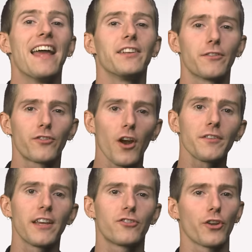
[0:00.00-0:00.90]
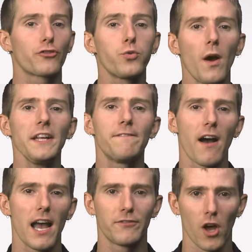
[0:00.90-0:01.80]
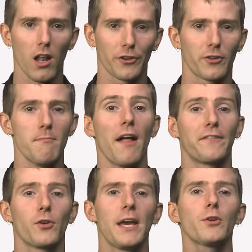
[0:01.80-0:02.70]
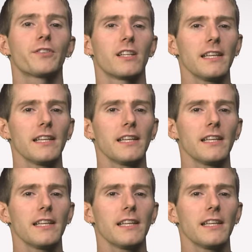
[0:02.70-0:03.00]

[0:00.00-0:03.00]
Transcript: and it starts at just $25 a month. So head over to